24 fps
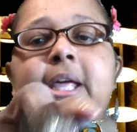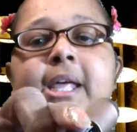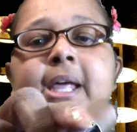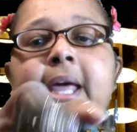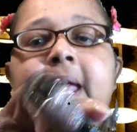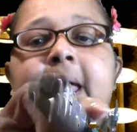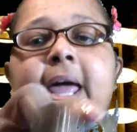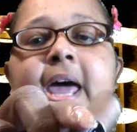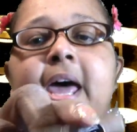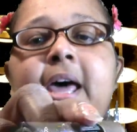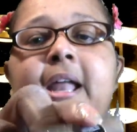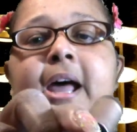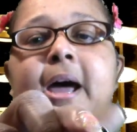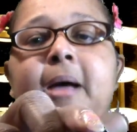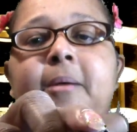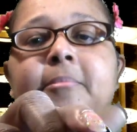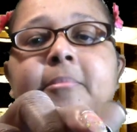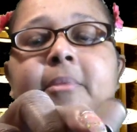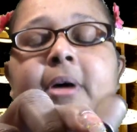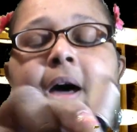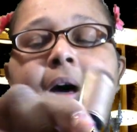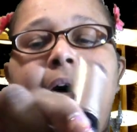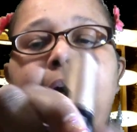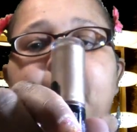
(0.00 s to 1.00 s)

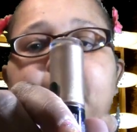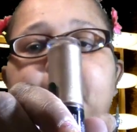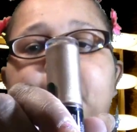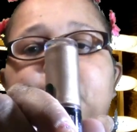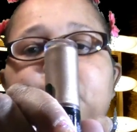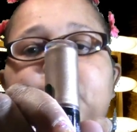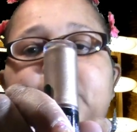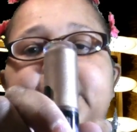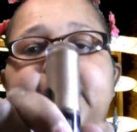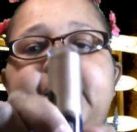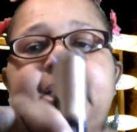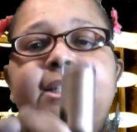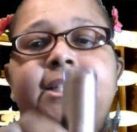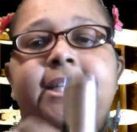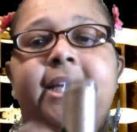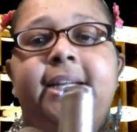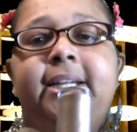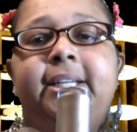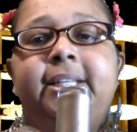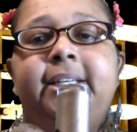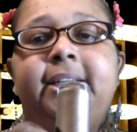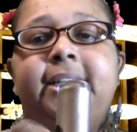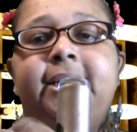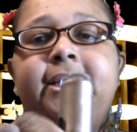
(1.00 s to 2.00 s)
And I'm really
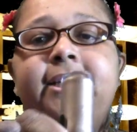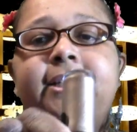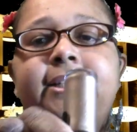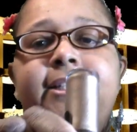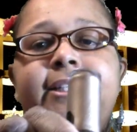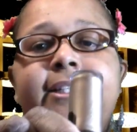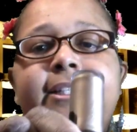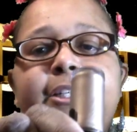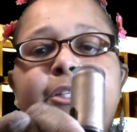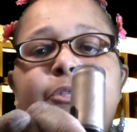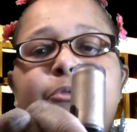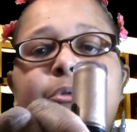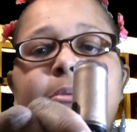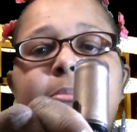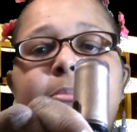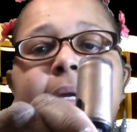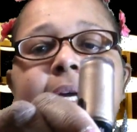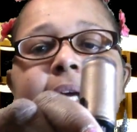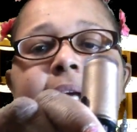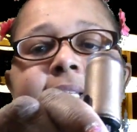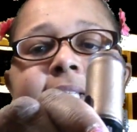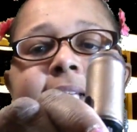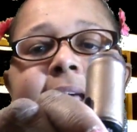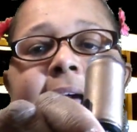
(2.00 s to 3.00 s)
excited to get into this one
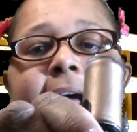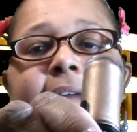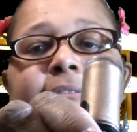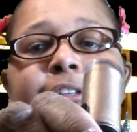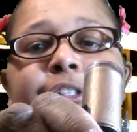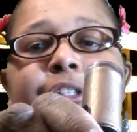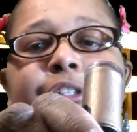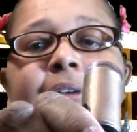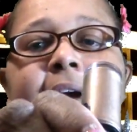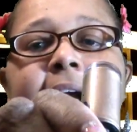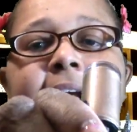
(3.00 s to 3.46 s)
because I haven't tried